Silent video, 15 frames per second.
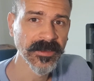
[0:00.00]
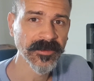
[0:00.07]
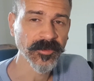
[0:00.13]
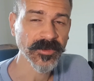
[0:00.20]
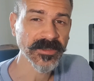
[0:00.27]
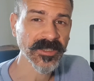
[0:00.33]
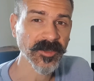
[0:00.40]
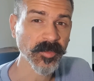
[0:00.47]

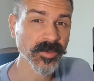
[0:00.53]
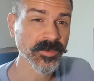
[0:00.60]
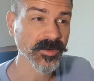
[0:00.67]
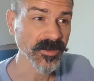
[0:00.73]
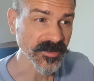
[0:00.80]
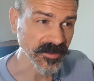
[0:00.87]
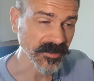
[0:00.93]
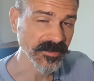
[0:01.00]
We see
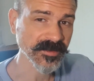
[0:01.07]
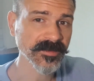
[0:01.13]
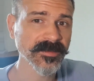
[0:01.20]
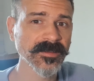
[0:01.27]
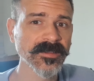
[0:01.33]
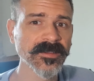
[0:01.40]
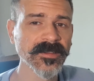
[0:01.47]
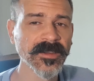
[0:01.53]

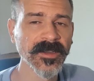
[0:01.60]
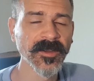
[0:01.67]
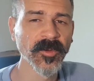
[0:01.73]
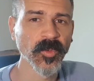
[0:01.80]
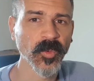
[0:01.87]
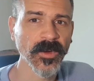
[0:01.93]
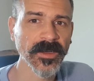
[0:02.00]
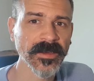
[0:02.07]
processes
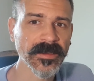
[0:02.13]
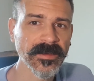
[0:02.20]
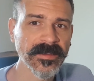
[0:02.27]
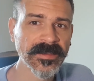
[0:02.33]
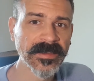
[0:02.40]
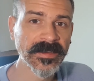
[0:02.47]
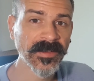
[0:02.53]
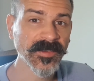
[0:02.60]
where
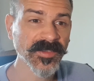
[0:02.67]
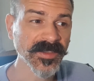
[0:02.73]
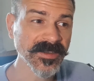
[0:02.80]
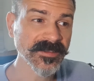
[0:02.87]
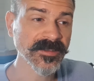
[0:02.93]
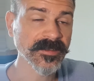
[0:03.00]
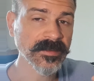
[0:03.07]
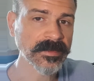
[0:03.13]

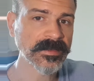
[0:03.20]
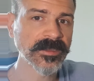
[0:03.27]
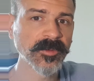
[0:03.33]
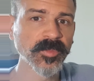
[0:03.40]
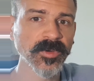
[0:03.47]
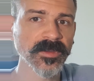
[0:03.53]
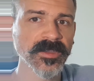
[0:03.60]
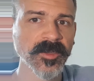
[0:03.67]
things are
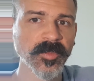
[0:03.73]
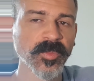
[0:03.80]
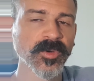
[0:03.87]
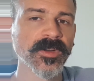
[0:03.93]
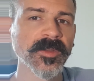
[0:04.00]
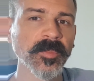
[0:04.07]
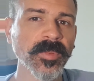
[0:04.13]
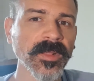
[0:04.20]
deliberately put
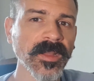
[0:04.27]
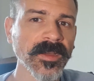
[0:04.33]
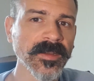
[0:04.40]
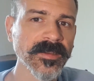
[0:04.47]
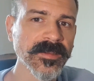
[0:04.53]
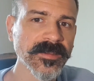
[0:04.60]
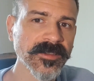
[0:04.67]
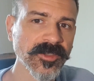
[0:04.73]
in
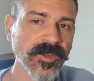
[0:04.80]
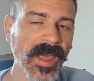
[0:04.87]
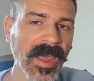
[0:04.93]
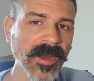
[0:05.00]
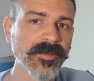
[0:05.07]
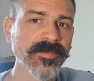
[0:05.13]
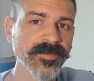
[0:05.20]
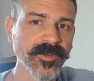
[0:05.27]
place to
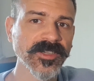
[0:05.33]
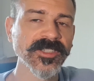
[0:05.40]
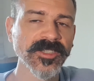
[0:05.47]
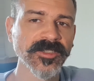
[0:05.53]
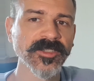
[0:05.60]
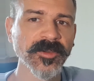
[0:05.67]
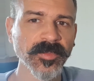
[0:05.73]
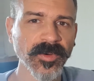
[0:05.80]
add
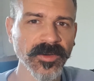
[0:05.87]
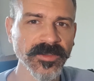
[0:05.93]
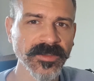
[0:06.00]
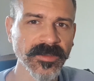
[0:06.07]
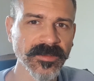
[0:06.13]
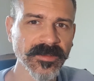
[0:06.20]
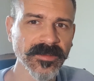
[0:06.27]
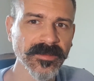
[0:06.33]
friction to
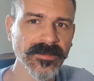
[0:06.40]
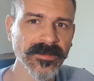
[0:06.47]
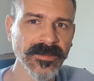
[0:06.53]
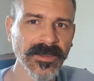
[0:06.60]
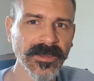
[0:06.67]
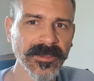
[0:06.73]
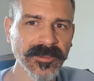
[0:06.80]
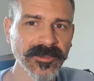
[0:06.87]
processes.
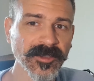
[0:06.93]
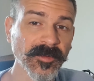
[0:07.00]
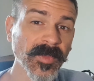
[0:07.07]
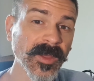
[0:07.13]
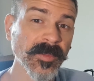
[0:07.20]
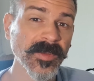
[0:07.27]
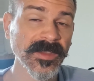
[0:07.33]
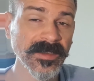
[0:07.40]
So
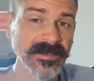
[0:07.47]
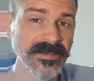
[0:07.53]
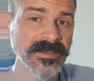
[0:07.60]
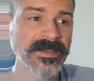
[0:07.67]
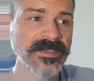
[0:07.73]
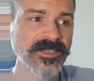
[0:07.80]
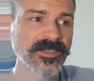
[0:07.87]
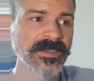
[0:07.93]
maybe there's
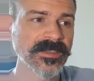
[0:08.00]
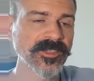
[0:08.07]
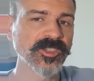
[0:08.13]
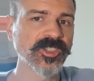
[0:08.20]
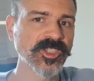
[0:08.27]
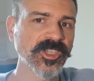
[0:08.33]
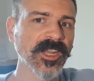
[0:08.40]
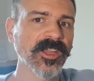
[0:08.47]
things you need to
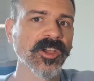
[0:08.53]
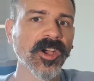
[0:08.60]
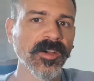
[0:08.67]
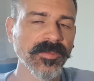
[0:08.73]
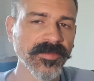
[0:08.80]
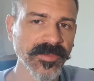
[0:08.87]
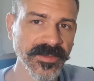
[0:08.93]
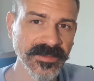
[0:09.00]
check
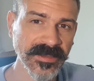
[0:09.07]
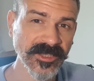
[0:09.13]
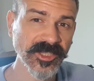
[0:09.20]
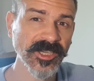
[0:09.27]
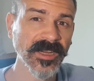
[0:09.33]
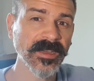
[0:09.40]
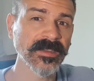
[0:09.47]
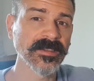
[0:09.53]
off. There's a
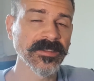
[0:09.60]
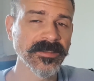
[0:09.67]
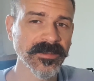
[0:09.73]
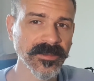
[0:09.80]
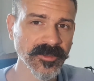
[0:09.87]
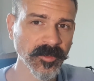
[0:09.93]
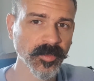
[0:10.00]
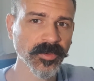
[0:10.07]
checklist,
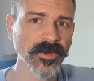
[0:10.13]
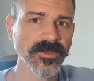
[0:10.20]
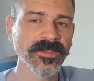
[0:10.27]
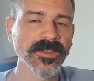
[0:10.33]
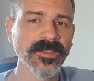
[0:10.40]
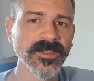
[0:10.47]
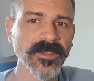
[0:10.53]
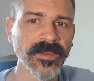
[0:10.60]
there's a
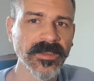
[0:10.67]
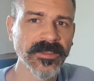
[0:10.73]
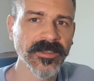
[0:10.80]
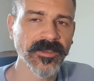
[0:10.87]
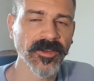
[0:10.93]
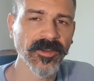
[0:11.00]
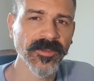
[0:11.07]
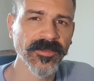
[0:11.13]
process you need to
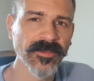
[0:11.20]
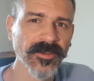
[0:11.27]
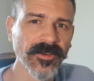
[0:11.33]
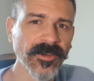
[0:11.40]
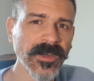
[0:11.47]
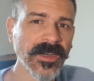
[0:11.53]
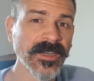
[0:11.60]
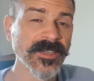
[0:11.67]
go through.
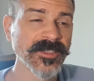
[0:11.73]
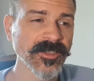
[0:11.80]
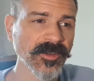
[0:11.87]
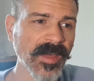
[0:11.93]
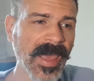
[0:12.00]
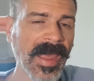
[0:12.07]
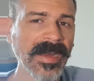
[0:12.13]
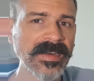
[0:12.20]
So
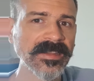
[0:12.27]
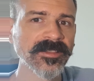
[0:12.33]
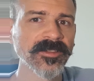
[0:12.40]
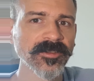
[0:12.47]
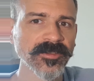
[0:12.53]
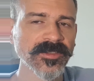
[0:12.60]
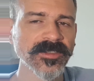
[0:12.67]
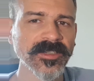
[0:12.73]
adding
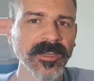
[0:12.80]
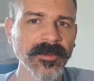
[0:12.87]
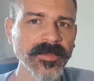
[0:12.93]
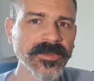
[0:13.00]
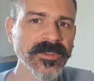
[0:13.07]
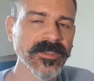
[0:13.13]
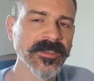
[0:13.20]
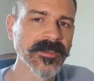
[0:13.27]
those
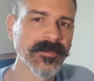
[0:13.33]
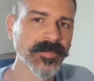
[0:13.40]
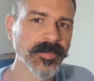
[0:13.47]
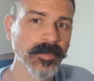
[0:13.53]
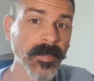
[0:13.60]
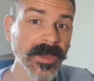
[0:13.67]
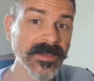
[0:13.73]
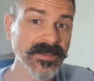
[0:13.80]
steps
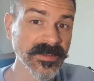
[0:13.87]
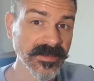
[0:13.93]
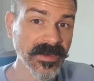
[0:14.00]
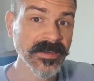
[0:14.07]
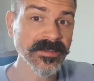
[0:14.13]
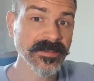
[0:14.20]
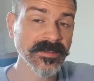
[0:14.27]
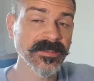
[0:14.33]
makes it
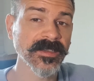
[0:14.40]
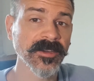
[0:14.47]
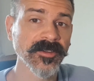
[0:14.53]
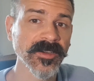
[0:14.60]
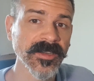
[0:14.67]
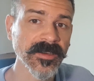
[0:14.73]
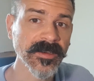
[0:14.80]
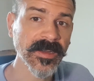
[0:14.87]

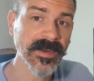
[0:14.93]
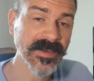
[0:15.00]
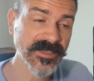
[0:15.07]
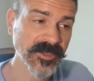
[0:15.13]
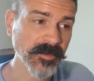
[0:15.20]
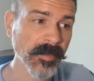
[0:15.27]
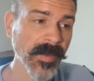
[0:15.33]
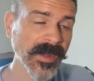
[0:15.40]
necessary and
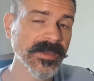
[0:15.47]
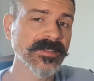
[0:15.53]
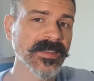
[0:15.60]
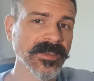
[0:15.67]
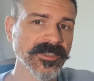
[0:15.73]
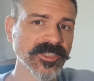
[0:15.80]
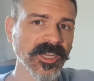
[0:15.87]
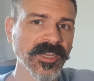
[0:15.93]
actually makes
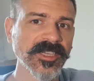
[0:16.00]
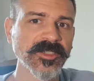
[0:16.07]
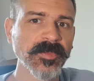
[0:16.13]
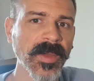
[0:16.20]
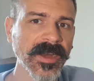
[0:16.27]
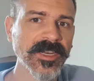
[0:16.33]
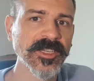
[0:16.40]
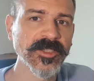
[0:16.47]
that change
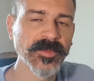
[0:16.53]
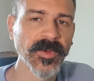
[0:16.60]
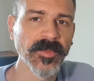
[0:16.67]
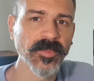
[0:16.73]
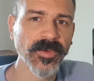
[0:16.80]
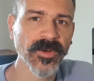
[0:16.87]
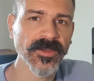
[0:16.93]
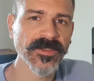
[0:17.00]
management
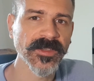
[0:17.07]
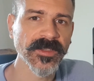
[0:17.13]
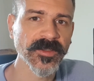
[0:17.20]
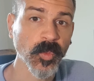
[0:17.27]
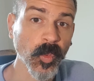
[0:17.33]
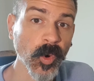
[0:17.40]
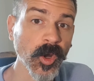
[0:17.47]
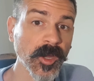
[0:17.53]
process
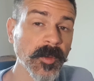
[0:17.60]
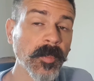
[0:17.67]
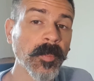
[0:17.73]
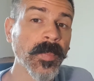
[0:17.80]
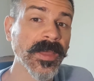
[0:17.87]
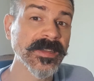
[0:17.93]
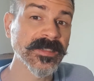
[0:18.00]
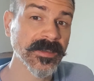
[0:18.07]
work
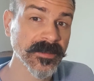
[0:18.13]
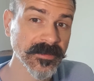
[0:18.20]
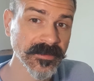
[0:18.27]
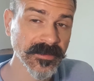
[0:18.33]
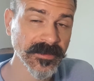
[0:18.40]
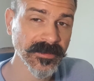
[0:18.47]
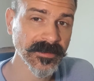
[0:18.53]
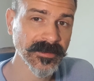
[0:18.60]
better,
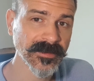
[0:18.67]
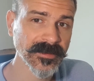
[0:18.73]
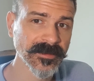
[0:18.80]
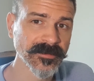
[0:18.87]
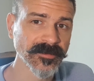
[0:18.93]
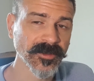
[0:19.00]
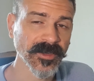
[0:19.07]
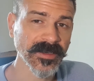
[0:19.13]

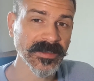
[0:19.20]
right?